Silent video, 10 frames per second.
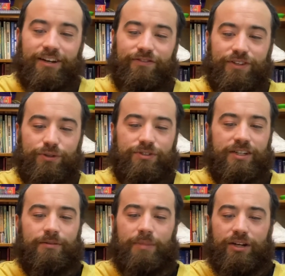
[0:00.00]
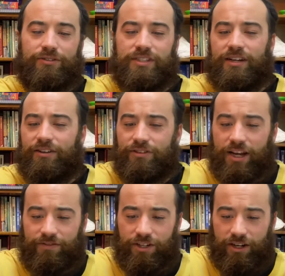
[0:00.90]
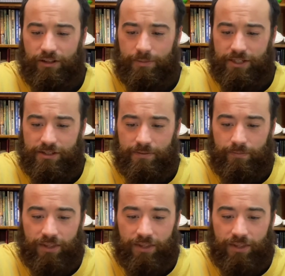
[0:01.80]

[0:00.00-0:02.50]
to fuse into metals and other heavier elements.